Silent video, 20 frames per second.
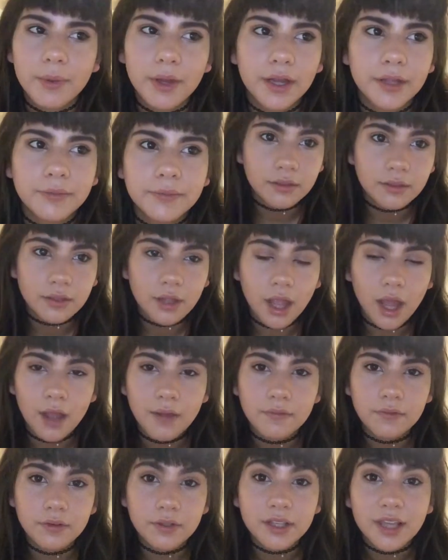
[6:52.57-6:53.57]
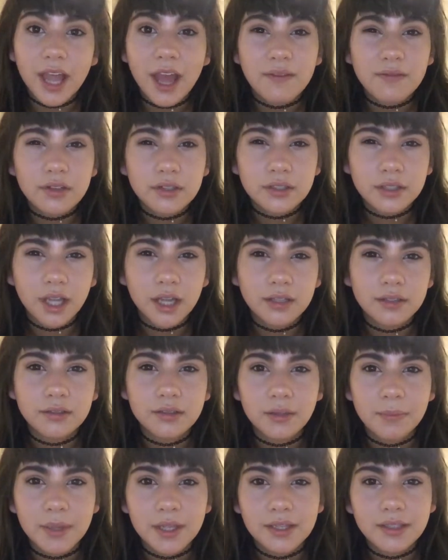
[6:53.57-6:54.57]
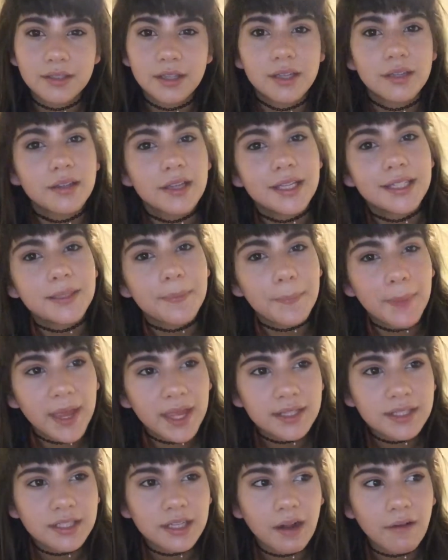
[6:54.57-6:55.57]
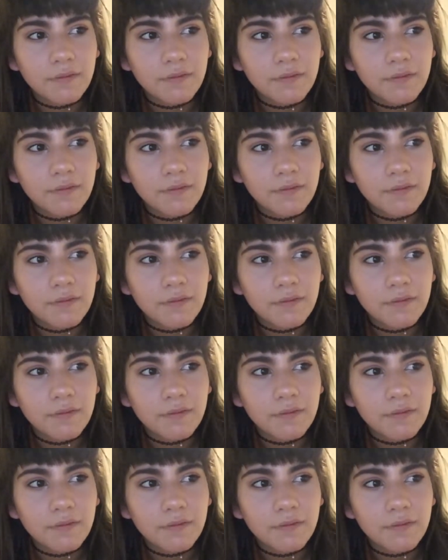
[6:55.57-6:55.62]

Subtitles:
but I've learned how to be independent.